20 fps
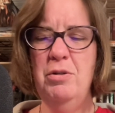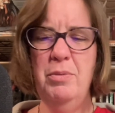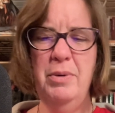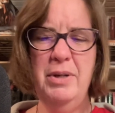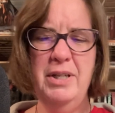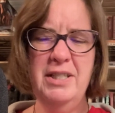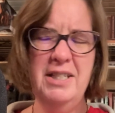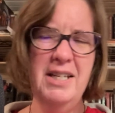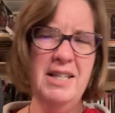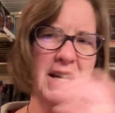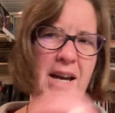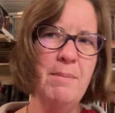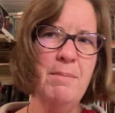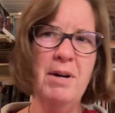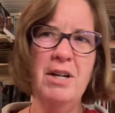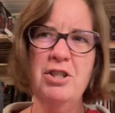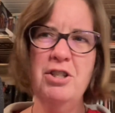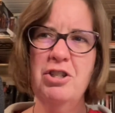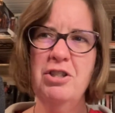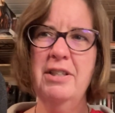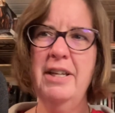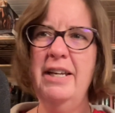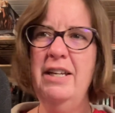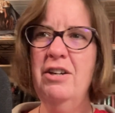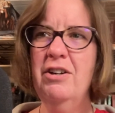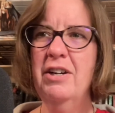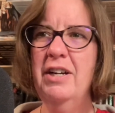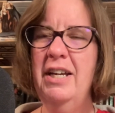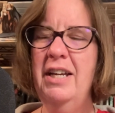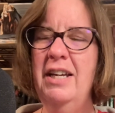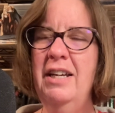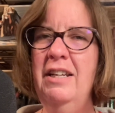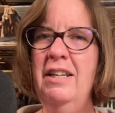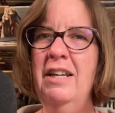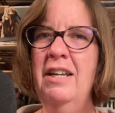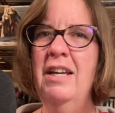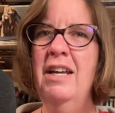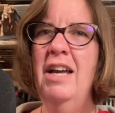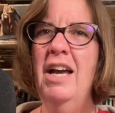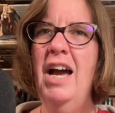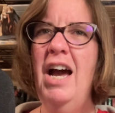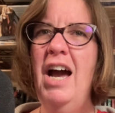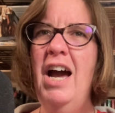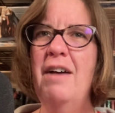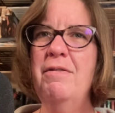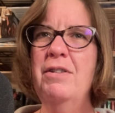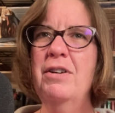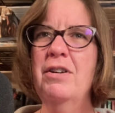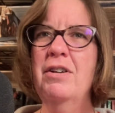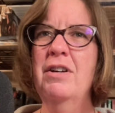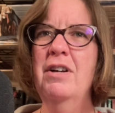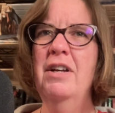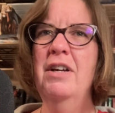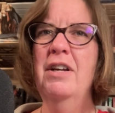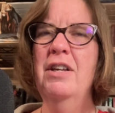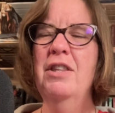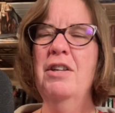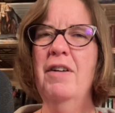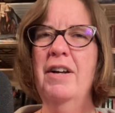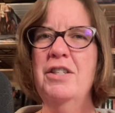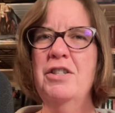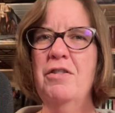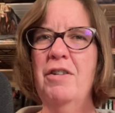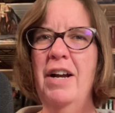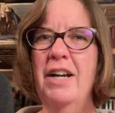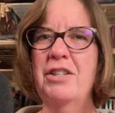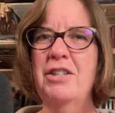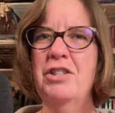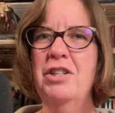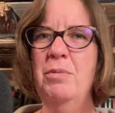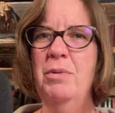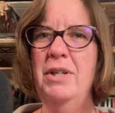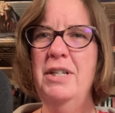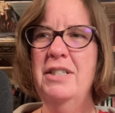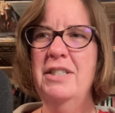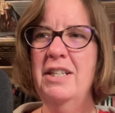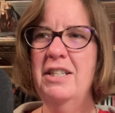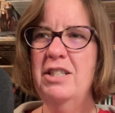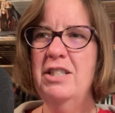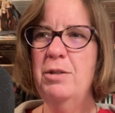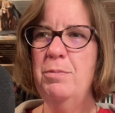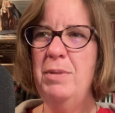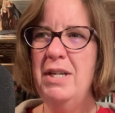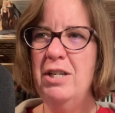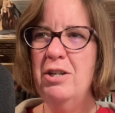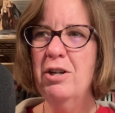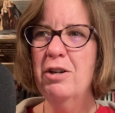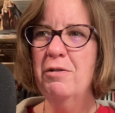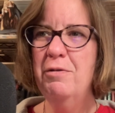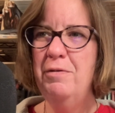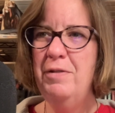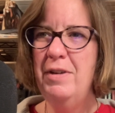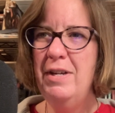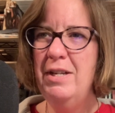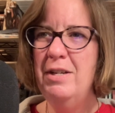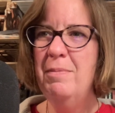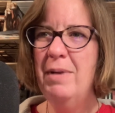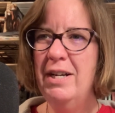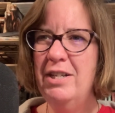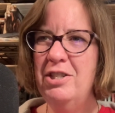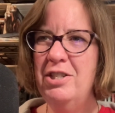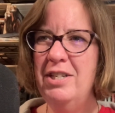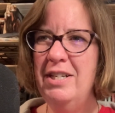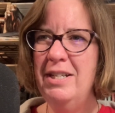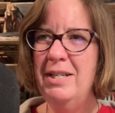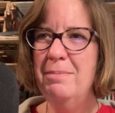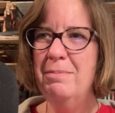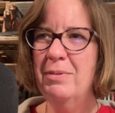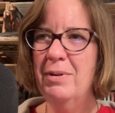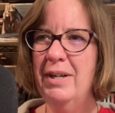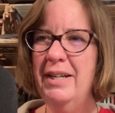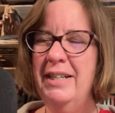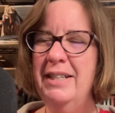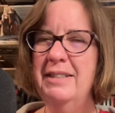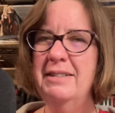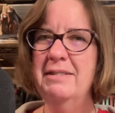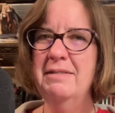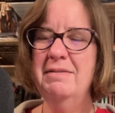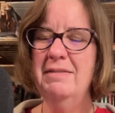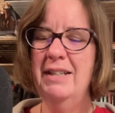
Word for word: We see that much later in after the resurrection when he says to Peter, "Feed my sheep," right?